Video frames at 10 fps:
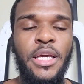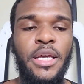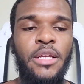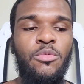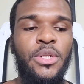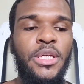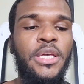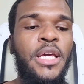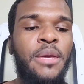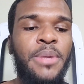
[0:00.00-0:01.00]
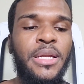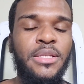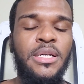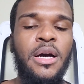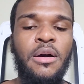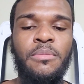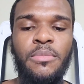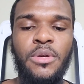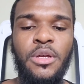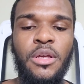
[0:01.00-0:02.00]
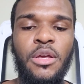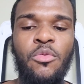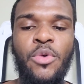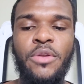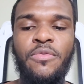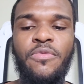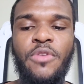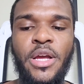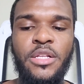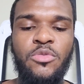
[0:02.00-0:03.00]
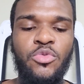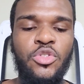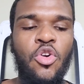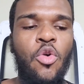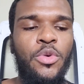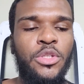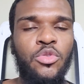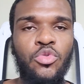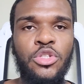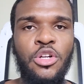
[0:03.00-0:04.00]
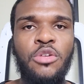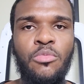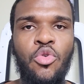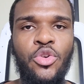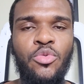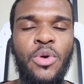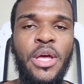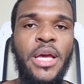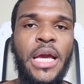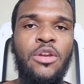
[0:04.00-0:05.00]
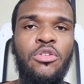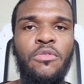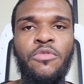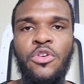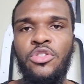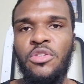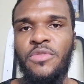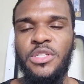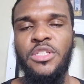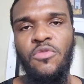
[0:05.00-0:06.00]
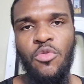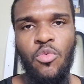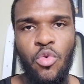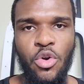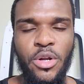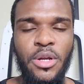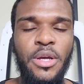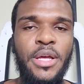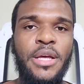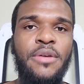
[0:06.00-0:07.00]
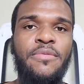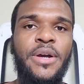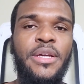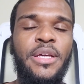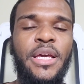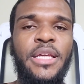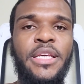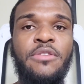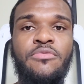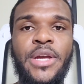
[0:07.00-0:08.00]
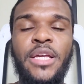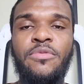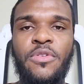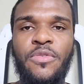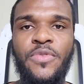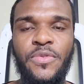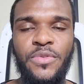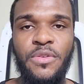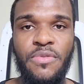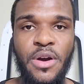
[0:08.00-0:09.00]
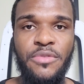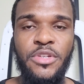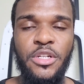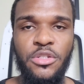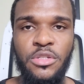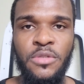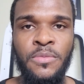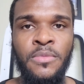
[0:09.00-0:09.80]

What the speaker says: And when he came at a time when France was going through turmoil and on the verge of a civil war, right? And he reigned for 55 years.